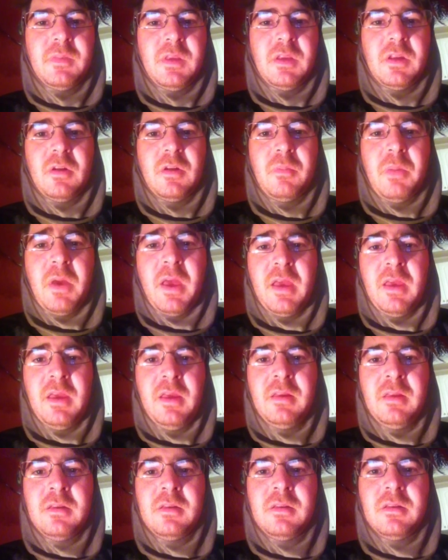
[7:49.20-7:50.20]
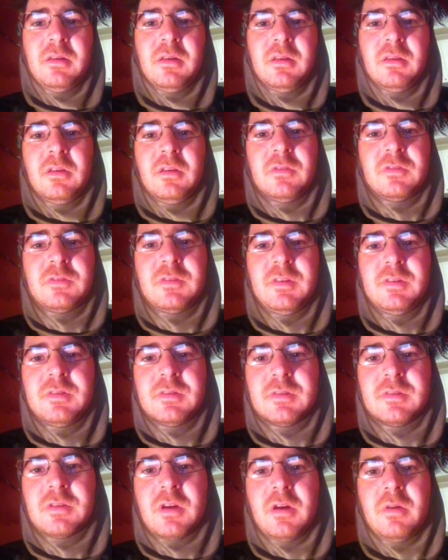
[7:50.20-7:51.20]
you know, pain, and those
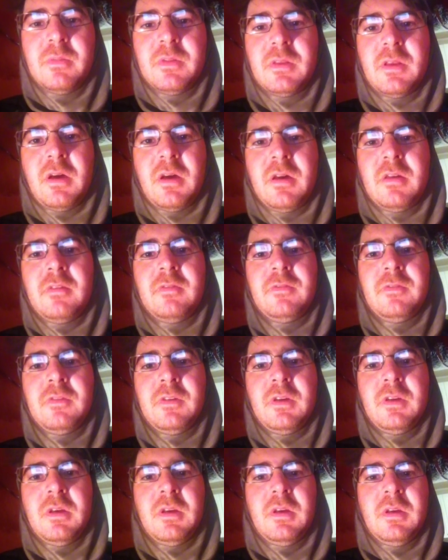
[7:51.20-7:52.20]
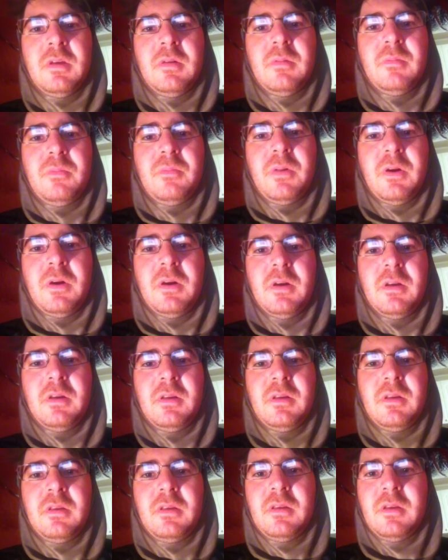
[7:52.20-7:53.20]
seasons come in life.
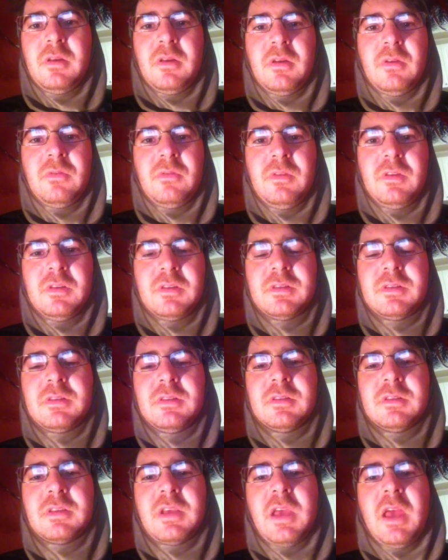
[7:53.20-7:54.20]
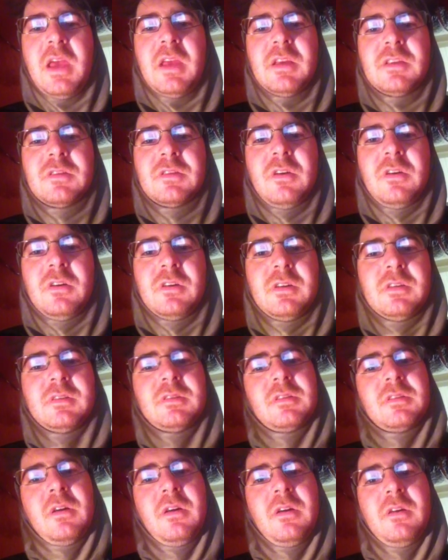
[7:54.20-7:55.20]
But, you know, this gang stalking
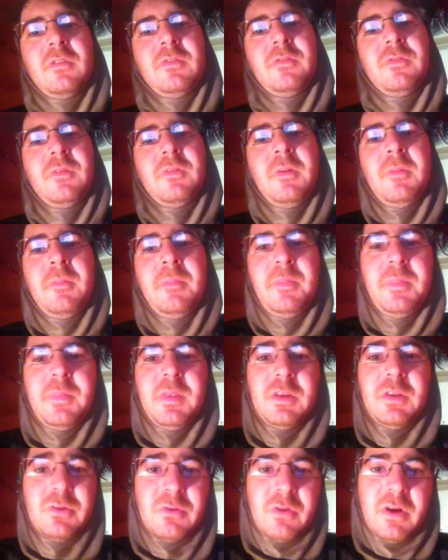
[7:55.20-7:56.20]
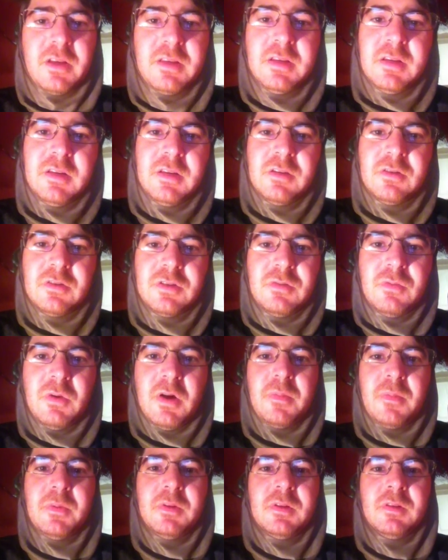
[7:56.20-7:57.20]
stuff, the directed energy
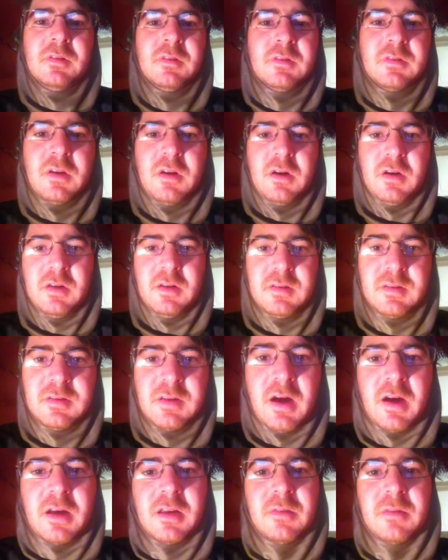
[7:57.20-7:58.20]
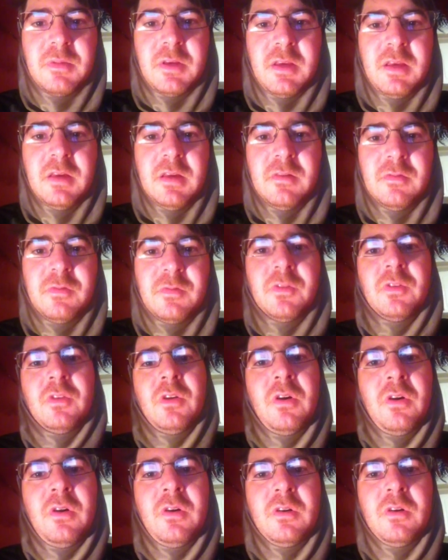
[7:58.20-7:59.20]
weapons, it's not going to be hidden for
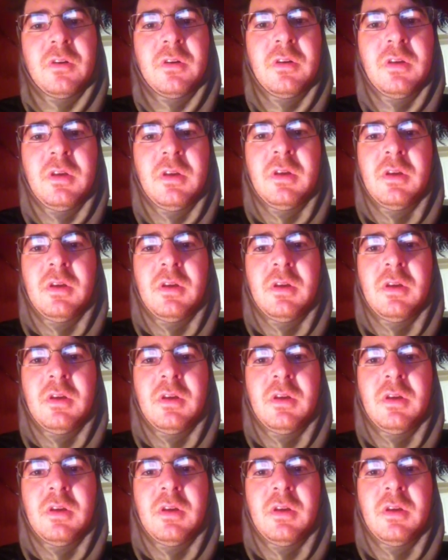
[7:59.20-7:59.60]
long.